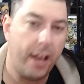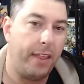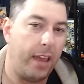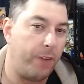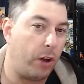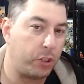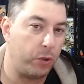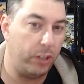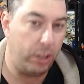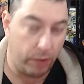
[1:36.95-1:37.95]
They have also a
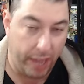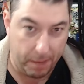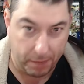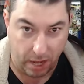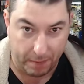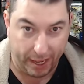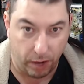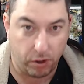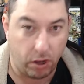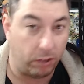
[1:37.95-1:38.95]
new game coming
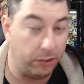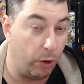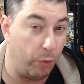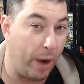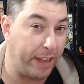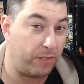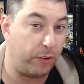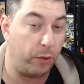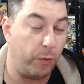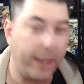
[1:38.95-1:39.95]
out called No Rest for
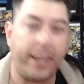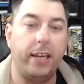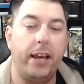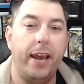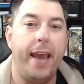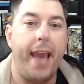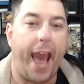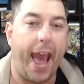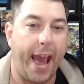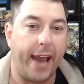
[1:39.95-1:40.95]
the Wicked,
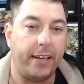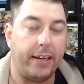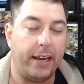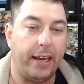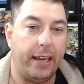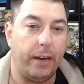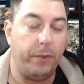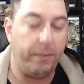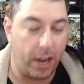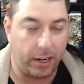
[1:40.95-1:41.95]
and
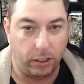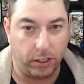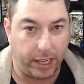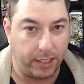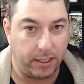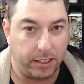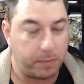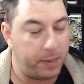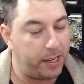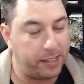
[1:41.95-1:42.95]
we've got to look into this
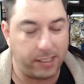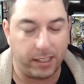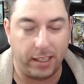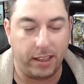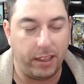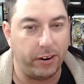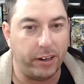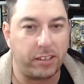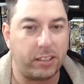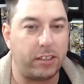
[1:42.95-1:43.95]
because there
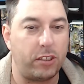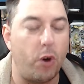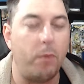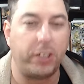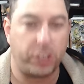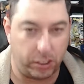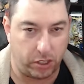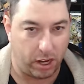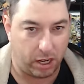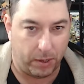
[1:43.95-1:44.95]
is so much to
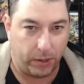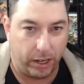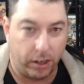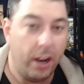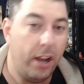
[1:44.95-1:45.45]
talk about here.